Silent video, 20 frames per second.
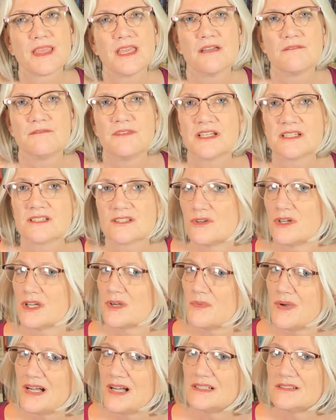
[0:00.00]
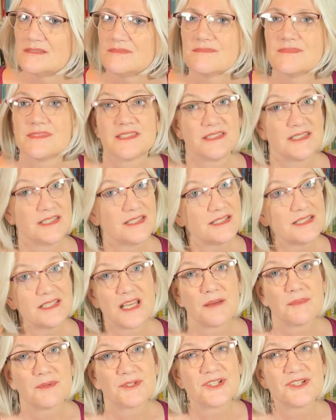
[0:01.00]
If things are going well, seize the
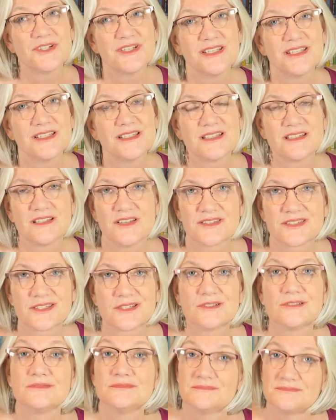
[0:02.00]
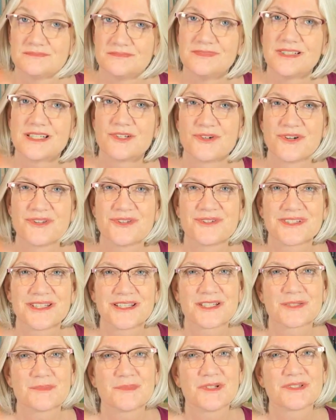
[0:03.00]
opportunity and also ignore those
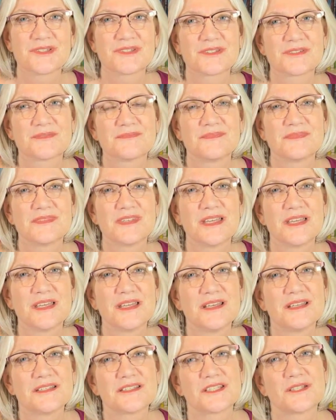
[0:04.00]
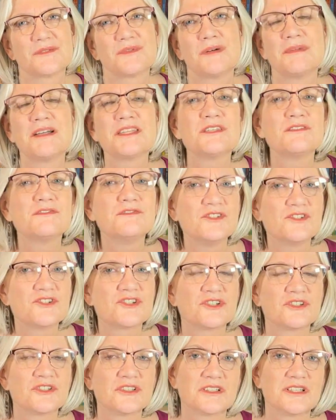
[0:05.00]
experts. So what might the
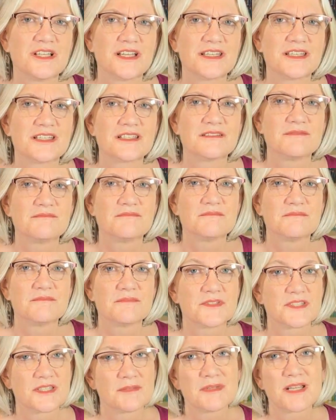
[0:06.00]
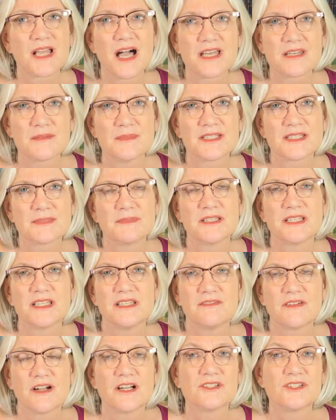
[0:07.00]
future look like? Some economists
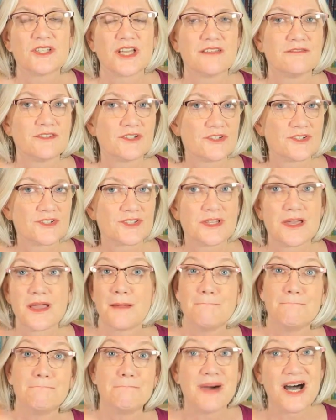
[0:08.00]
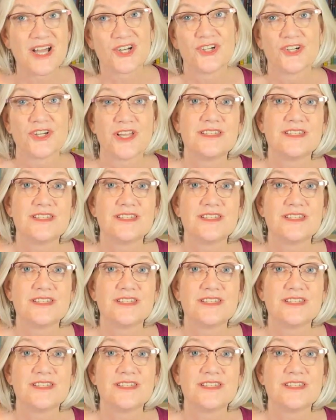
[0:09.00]
believe our diverse, modern,